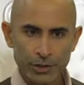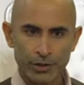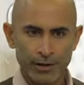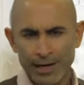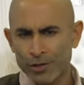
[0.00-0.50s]
to
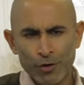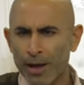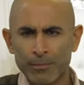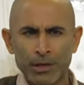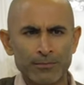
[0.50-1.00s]
her, and you know,
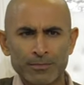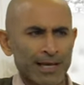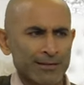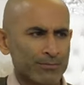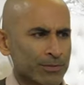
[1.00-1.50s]
I'm, I'm
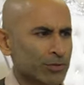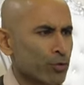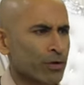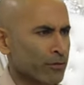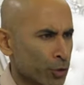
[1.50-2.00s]
like
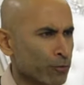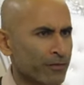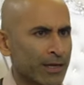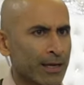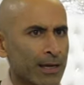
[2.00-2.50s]
sort of
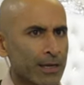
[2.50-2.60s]
goofy.